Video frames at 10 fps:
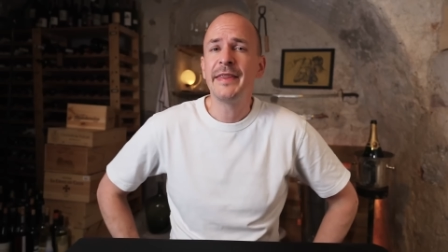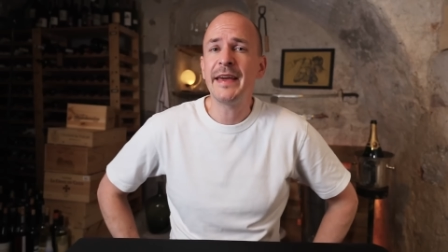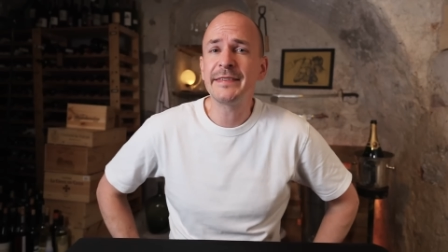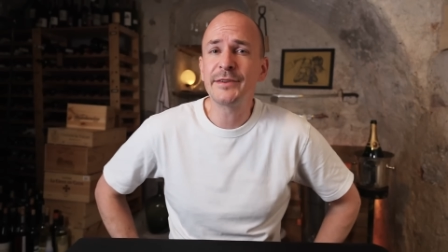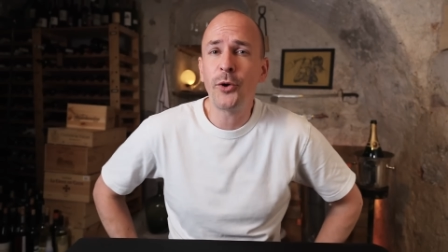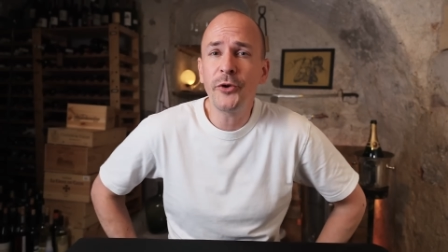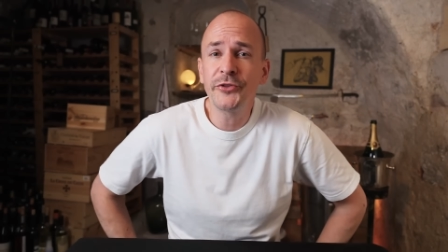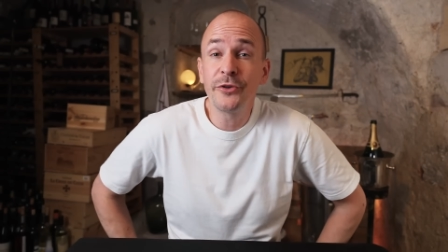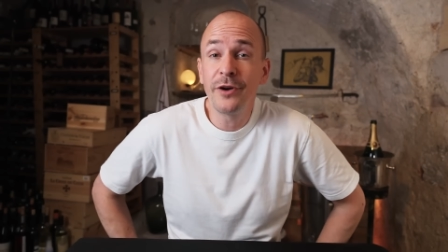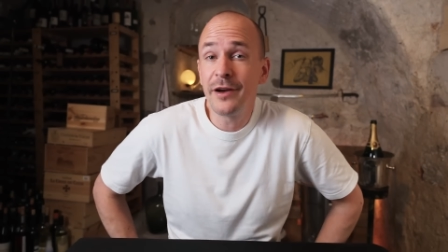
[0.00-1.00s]
There's
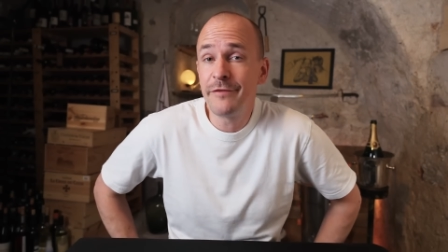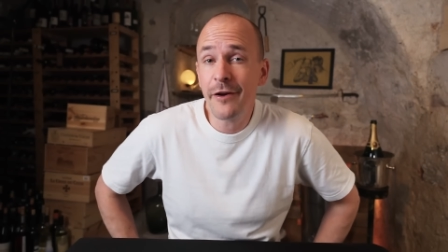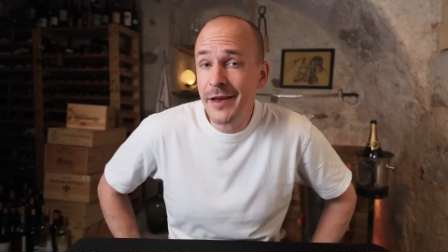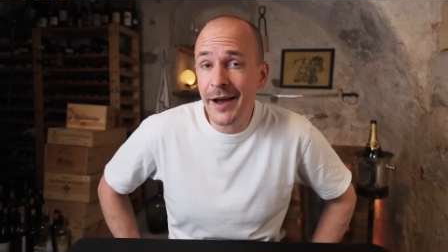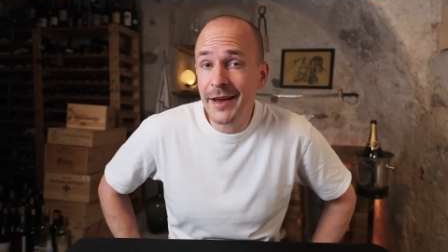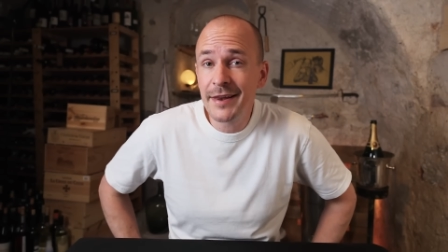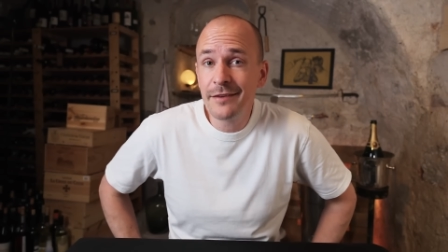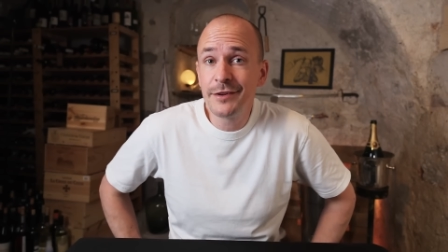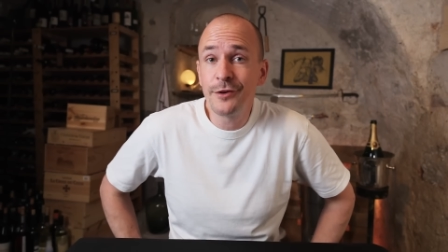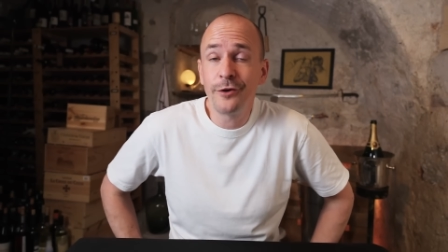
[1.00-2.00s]
also a very high
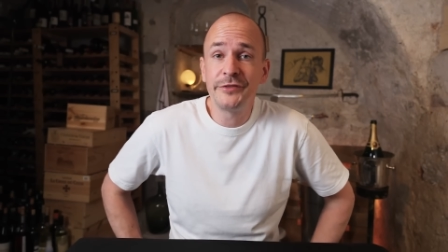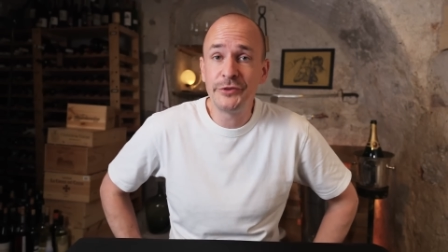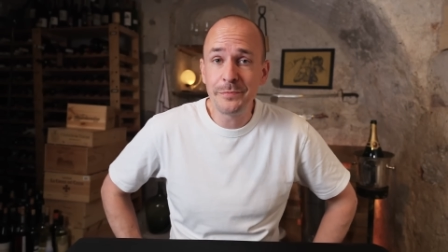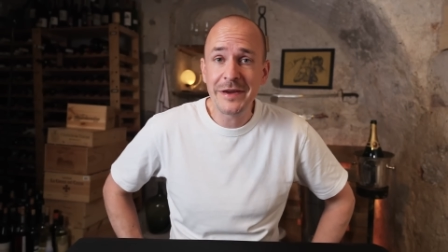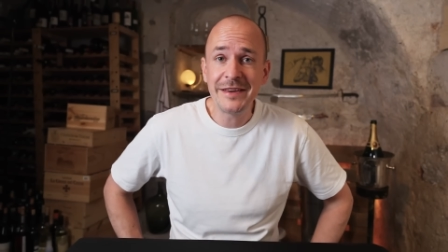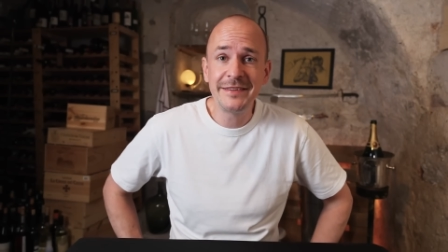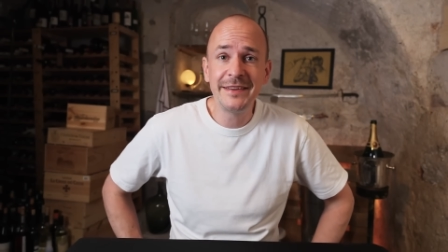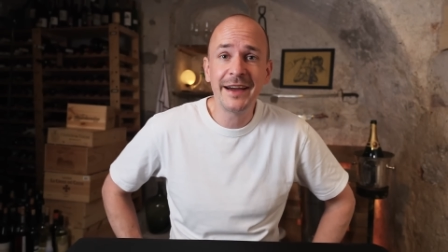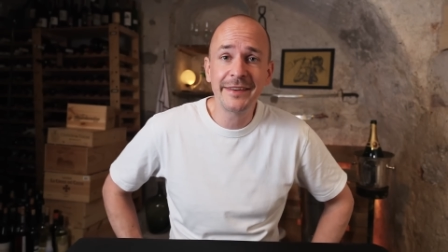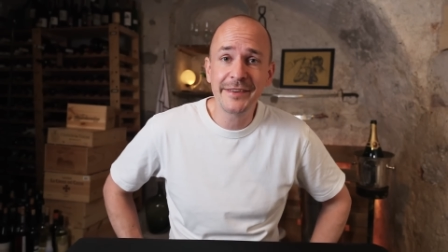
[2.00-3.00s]
level of
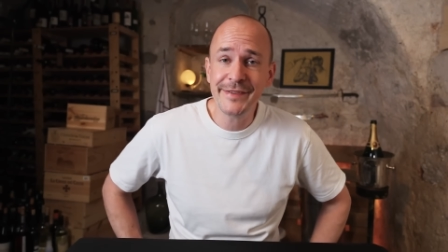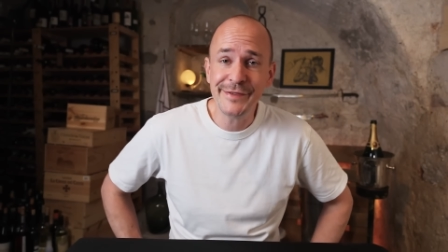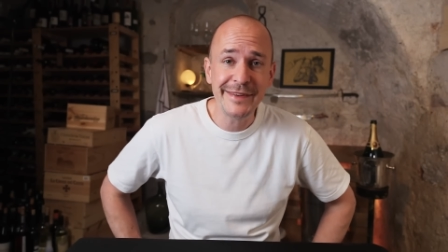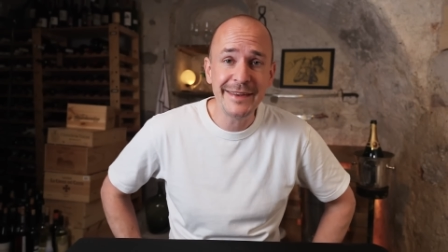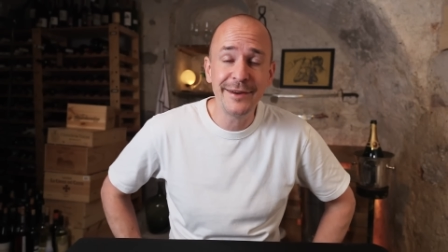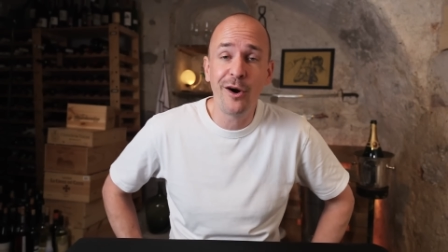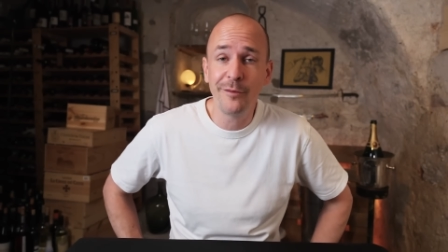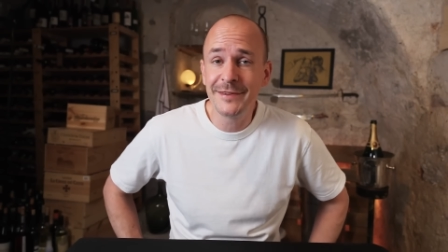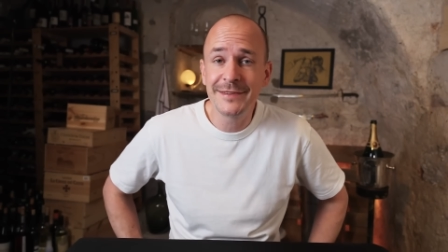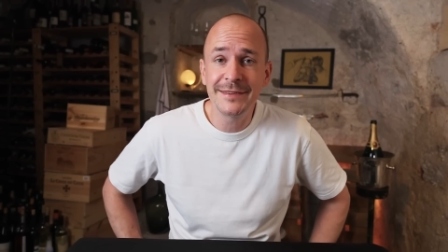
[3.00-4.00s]
humidity under the sea,
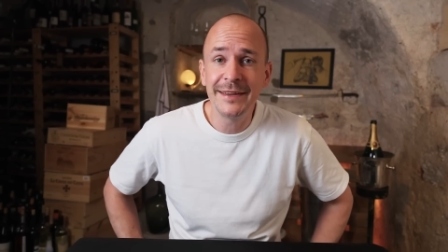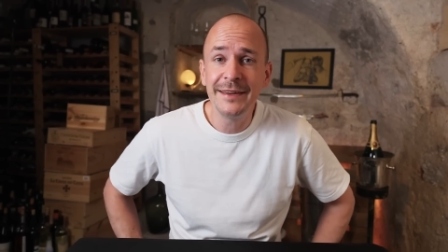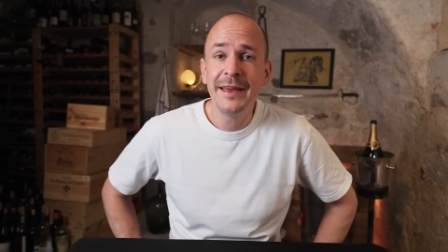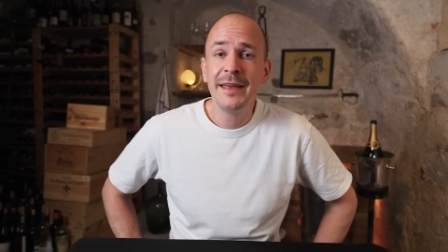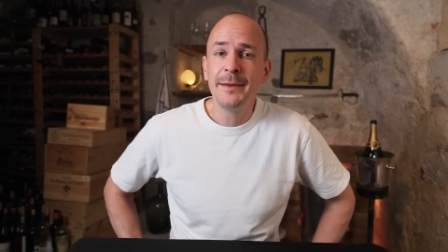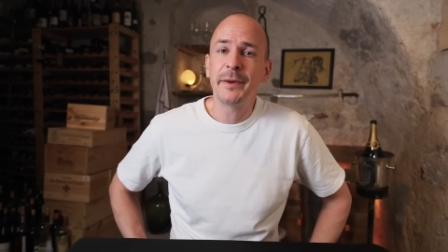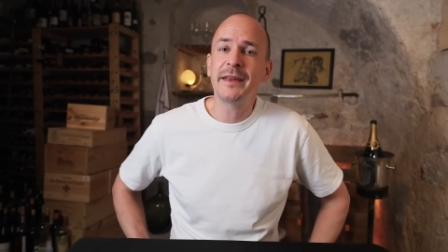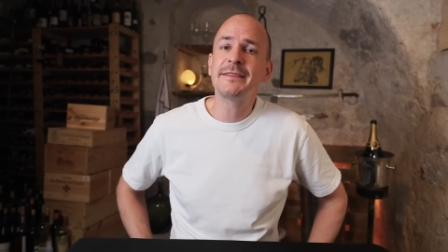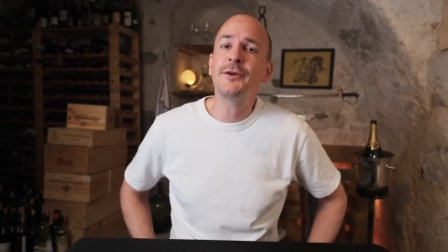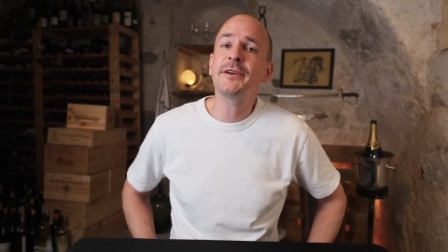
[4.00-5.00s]
obviously, but
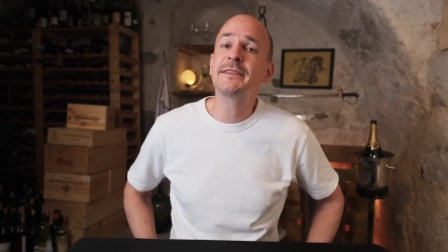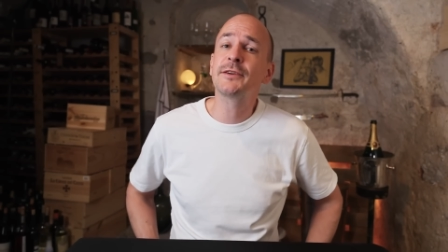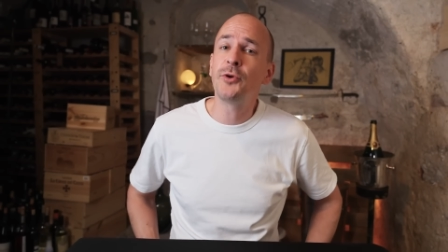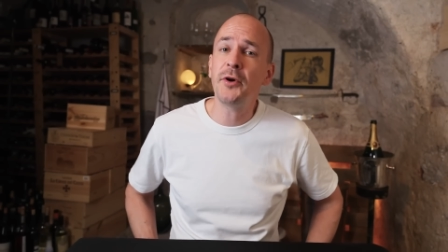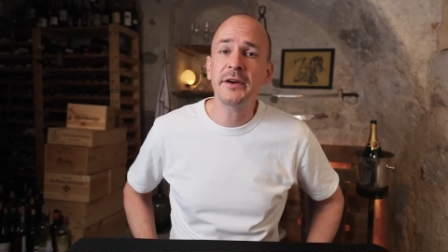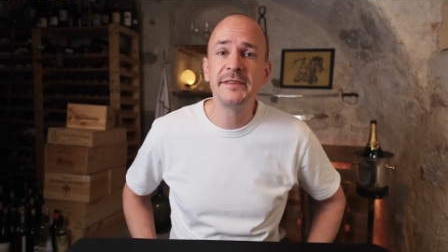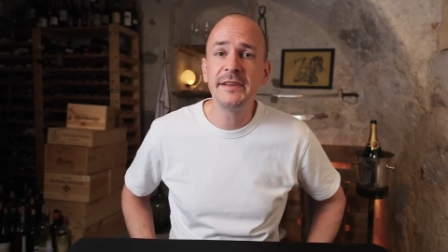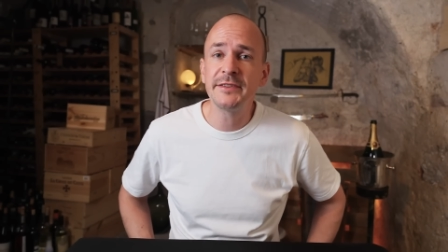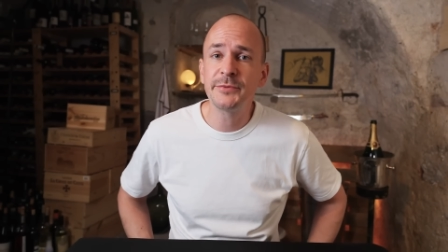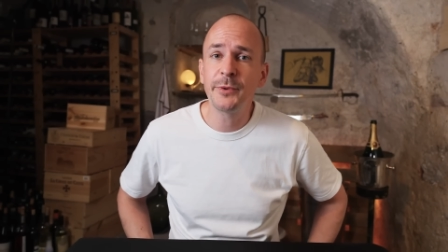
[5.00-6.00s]
as long as the cork
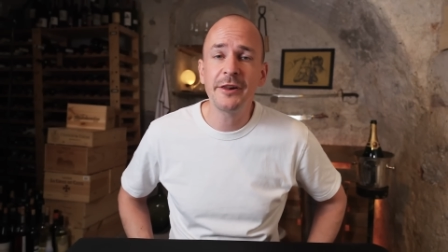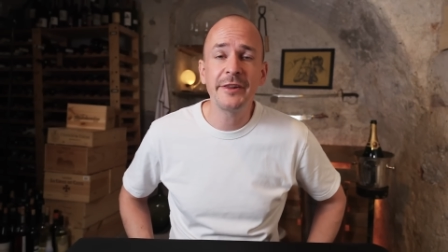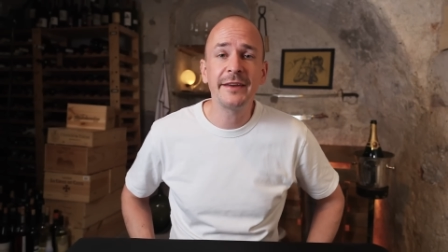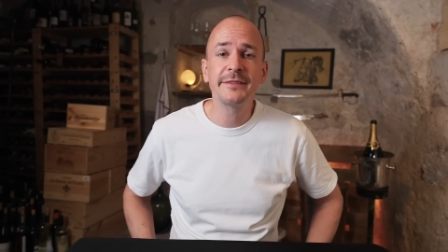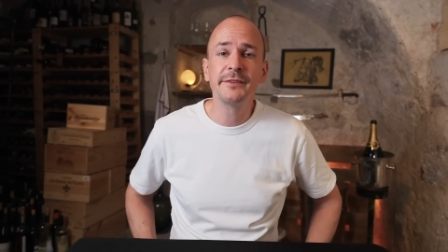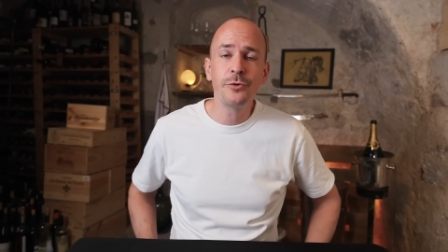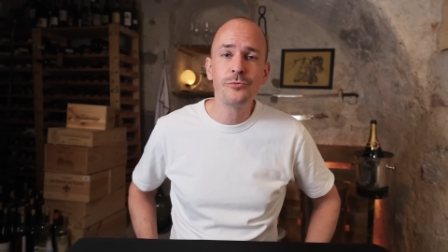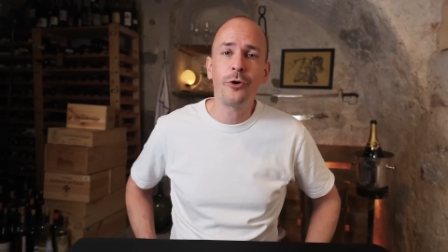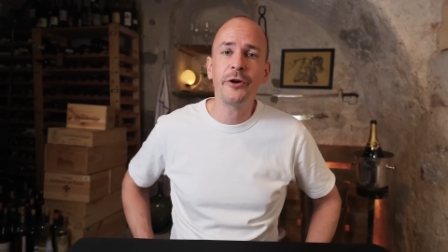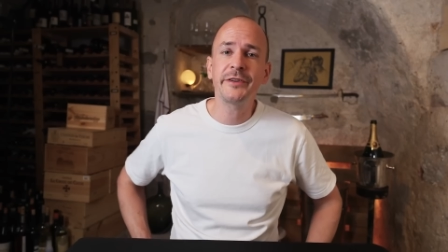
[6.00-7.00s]
seals well, there's no
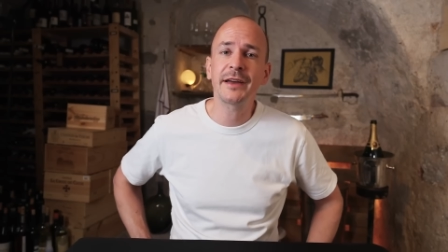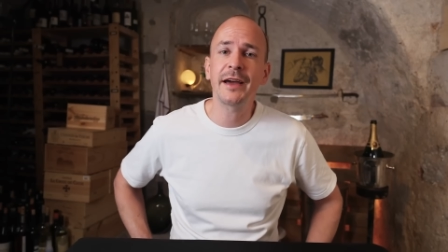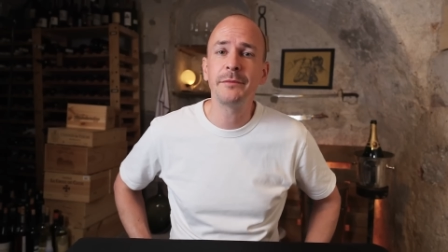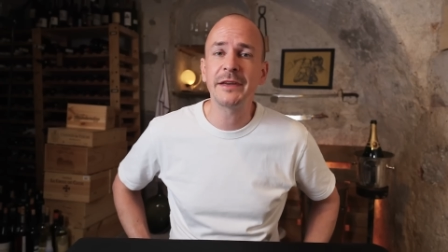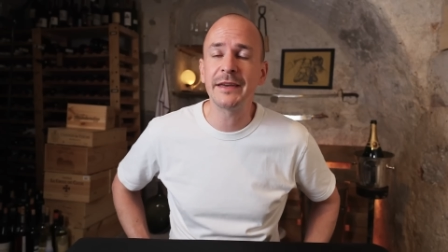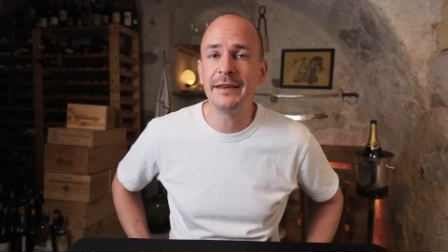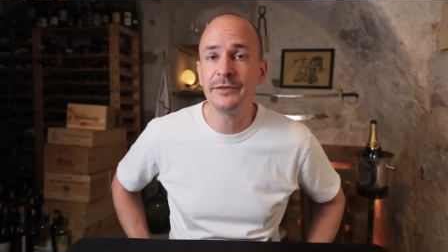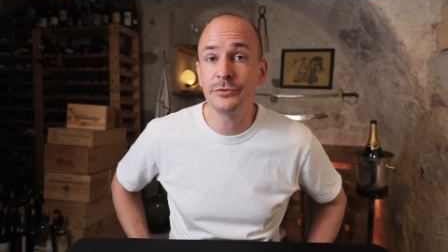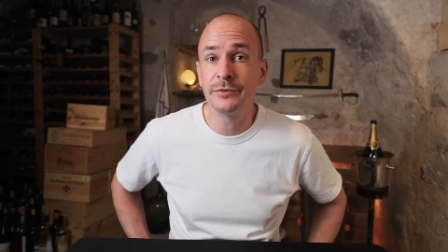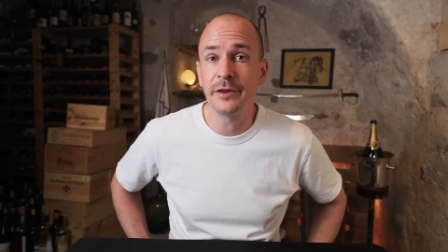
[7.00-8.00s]
water coming
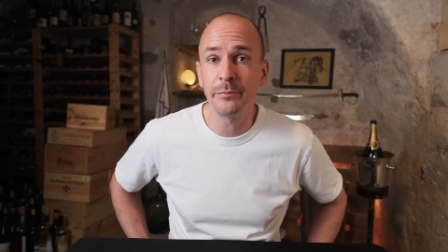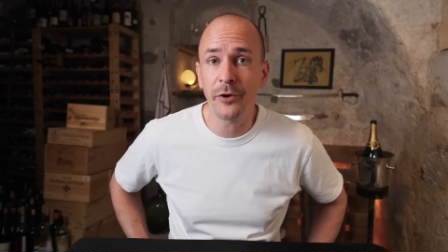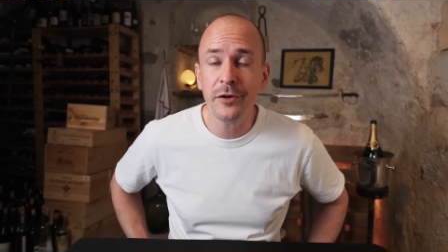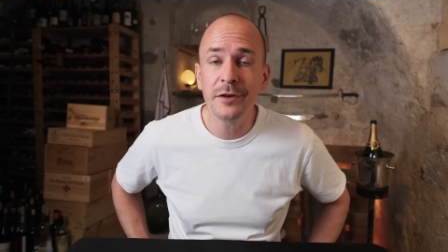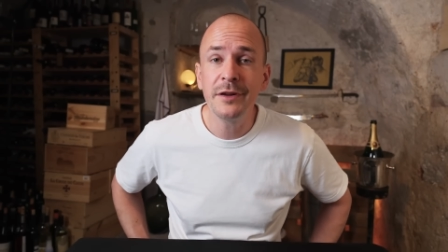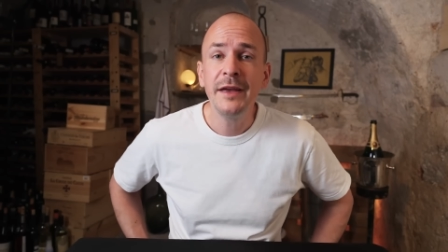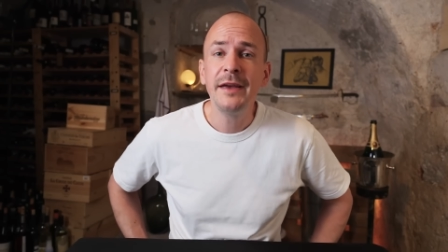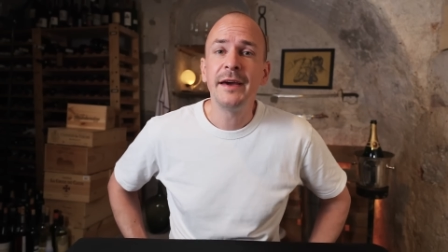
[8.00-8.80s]
into the bottle.